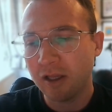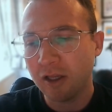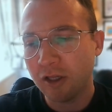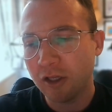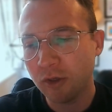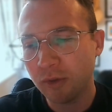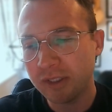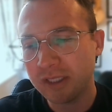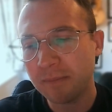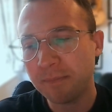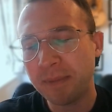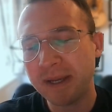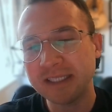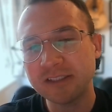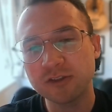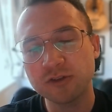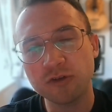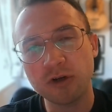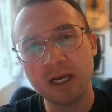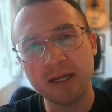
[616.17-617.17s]
Who are the
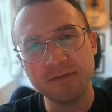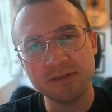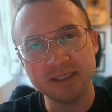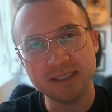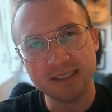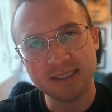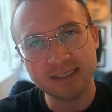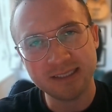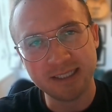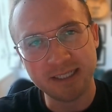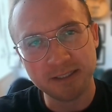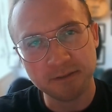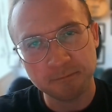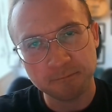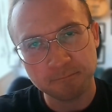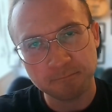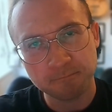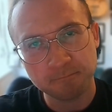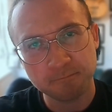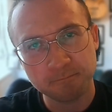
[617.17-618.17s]
best drivers this year?
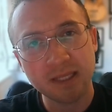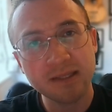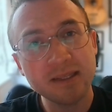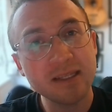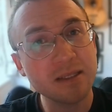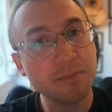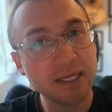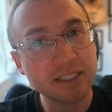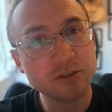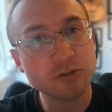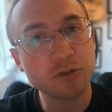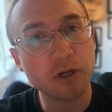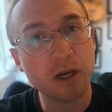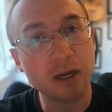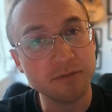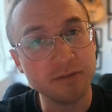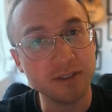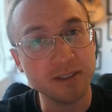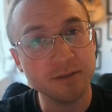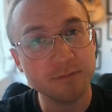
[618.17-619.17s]
I think the best
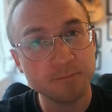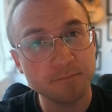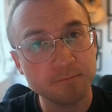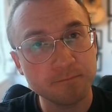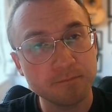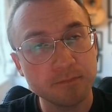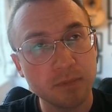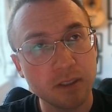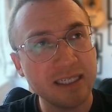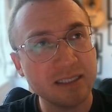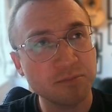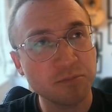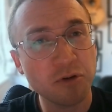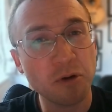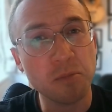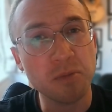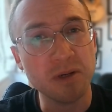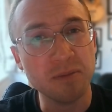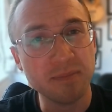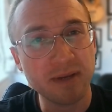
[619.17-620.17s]
driver is
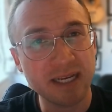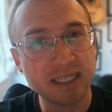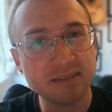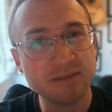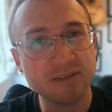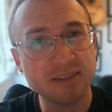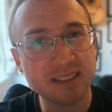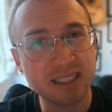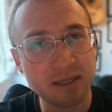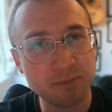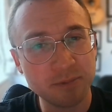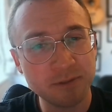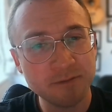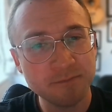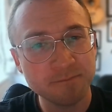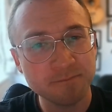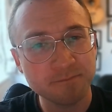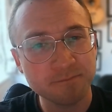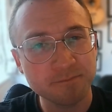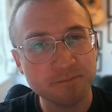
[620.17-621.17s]
probably Max Verstappen.
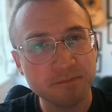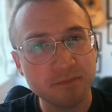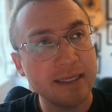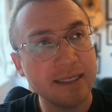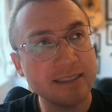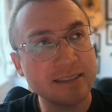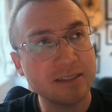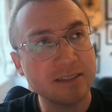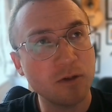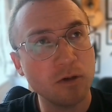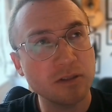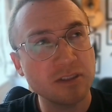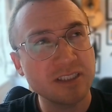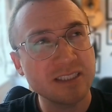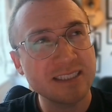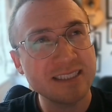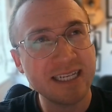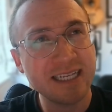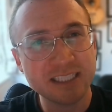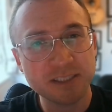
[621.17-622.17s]
He's got
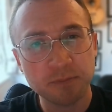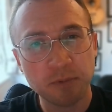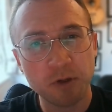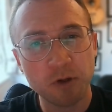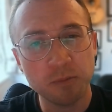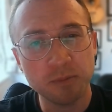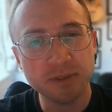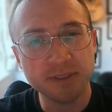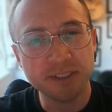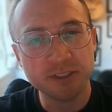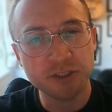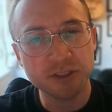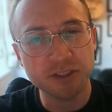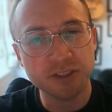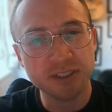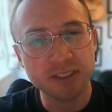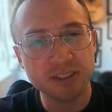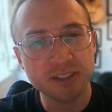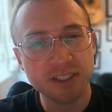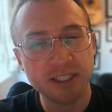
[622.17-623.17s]
6 pole
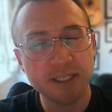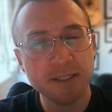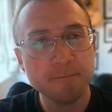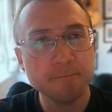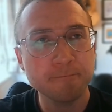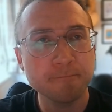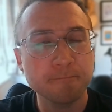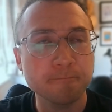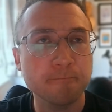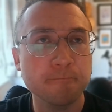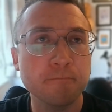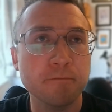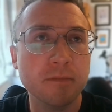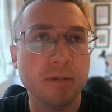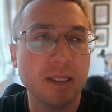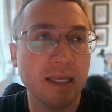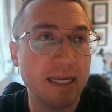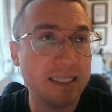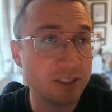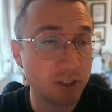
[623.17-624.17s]
positions this year.
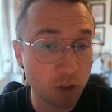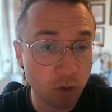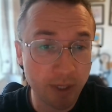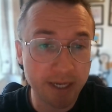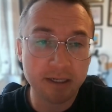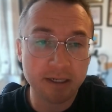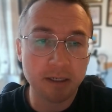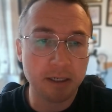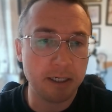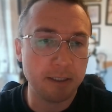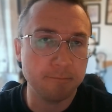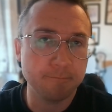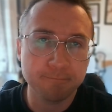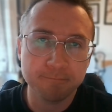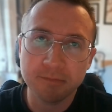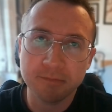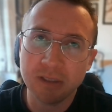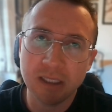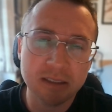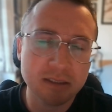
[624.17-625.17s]
It's a quick car.
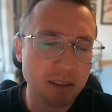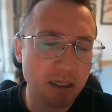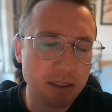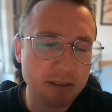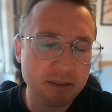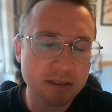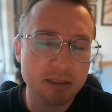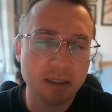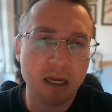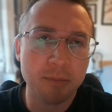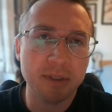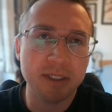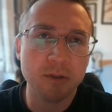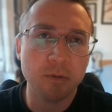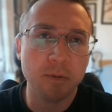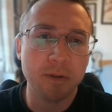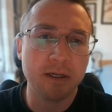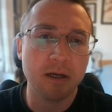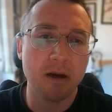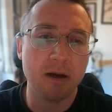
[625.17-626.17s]
It's an undeniably
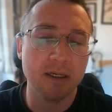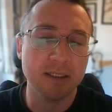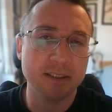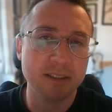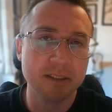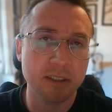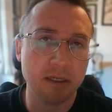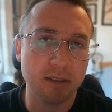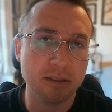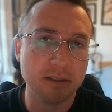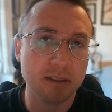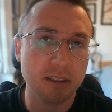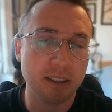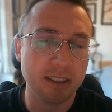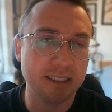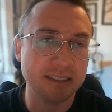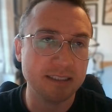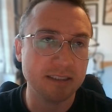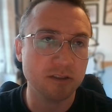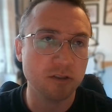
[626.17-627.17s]
quick car, and at certain
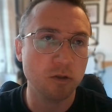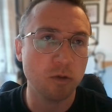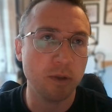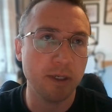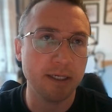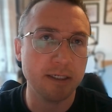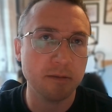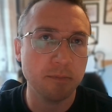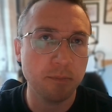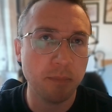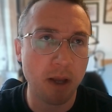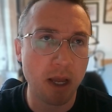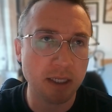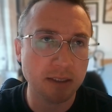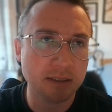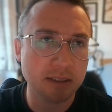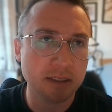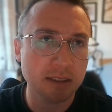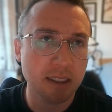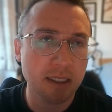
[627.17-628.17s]
circuits it's quick.
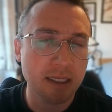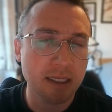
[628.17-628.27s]
But